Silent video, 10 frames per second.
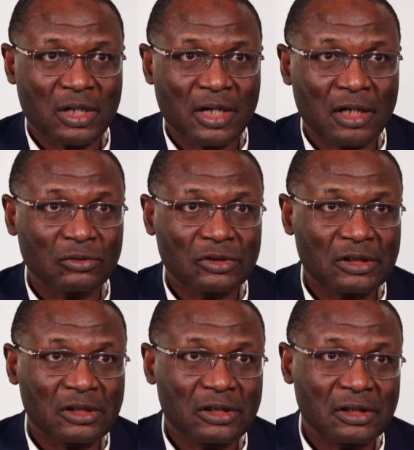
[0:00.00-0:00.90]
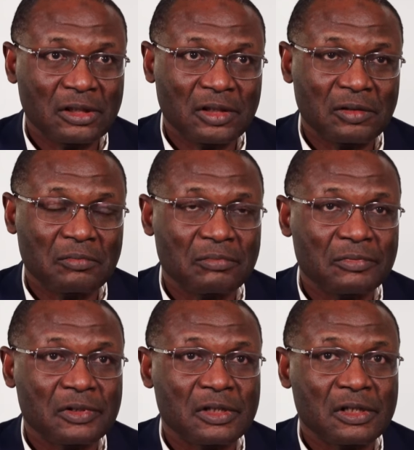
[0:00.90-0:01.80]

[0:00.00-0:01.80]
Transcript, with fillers: the country um,